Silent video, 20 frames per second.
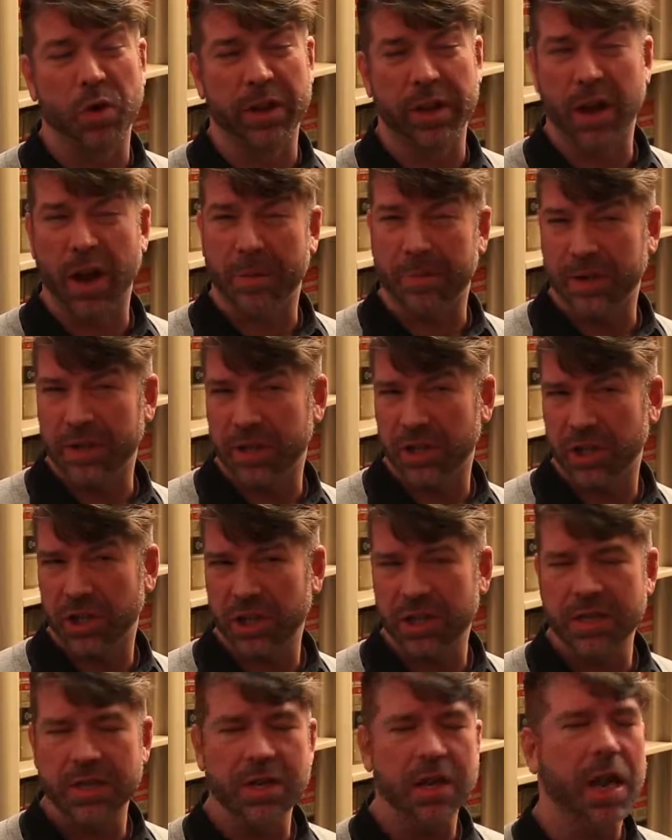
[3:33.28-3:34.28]
the
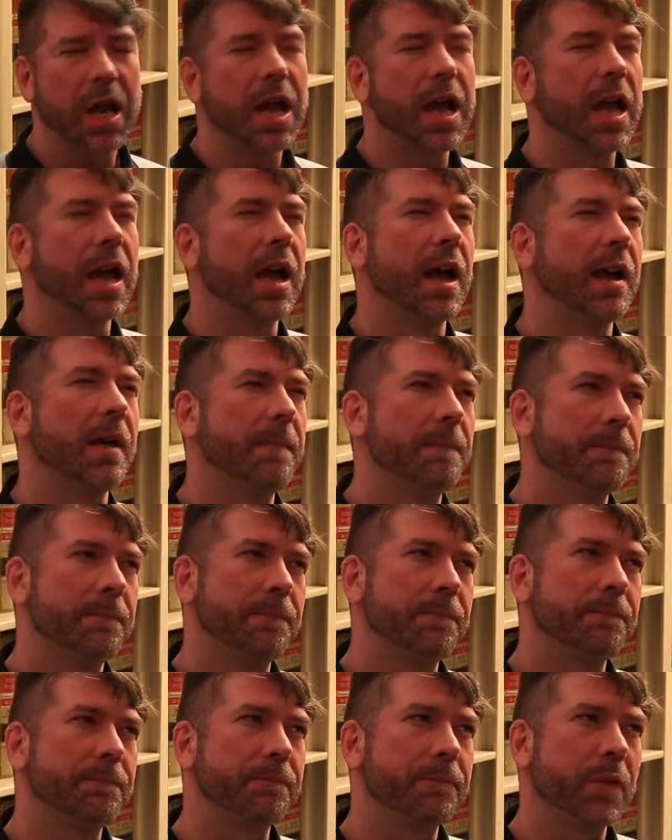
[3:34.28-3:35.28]
opposition.
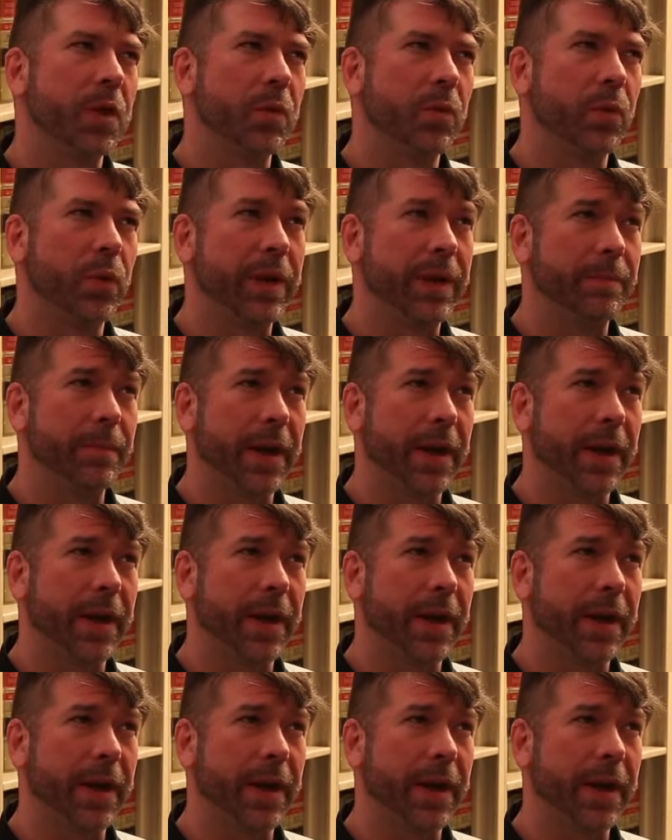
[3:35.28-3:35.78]
We